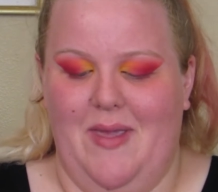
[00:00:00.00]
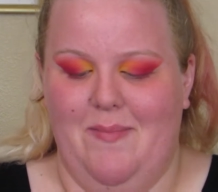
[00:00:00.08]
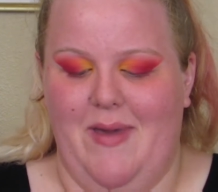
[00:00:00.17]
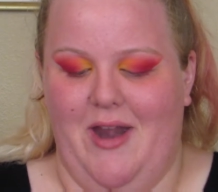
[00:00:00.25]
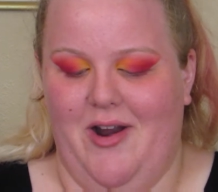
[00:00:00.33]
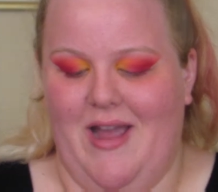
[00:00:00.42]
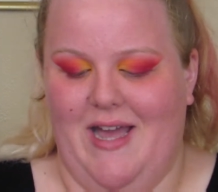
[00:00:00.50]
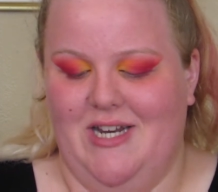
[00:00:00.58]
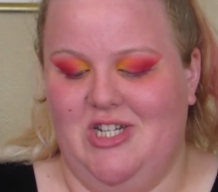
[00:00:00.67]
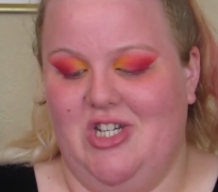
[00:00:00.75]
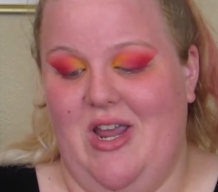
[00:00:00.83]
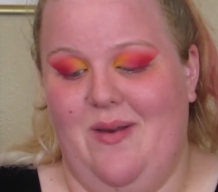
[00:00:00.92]
be better at
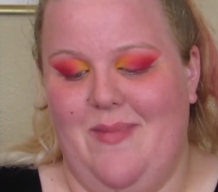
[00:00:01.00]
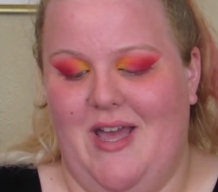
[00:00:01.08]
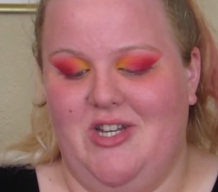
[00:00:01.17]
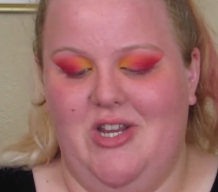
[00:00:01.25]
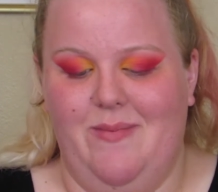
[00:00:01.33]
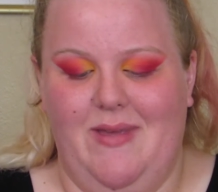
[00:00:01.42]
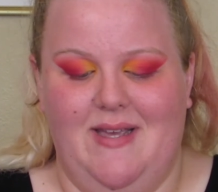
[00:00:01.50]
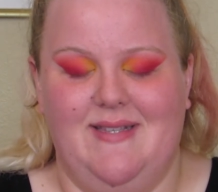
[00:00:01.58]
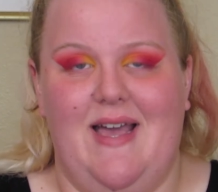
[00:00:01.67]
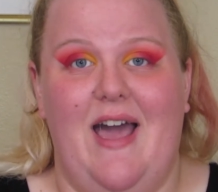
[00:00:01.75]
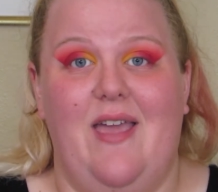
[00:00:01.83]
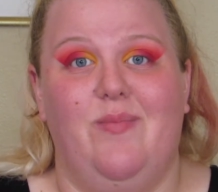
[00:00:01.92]
shade matching because
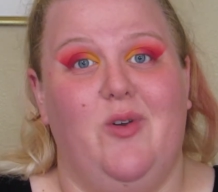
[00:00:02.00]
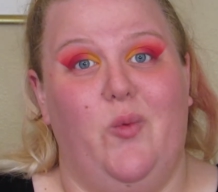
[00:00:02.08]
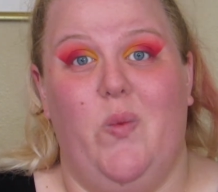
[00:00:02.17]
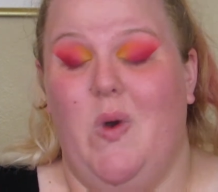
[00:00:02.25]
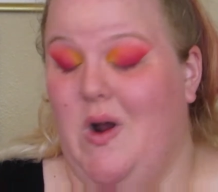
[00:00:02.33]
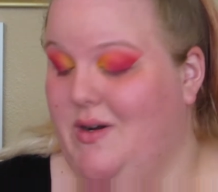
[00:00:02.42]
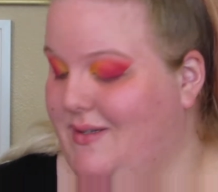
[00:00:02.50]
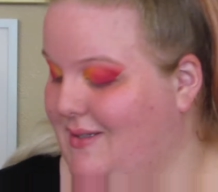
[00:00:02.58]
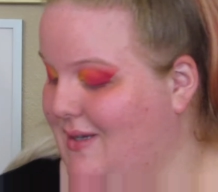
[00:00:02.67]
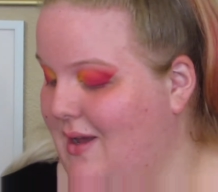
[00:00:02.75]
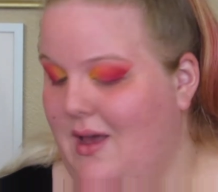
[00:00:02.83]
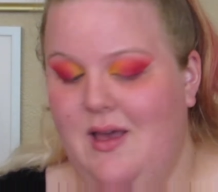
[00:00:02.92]
I am the
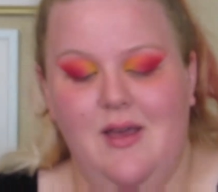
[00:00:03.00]
worst.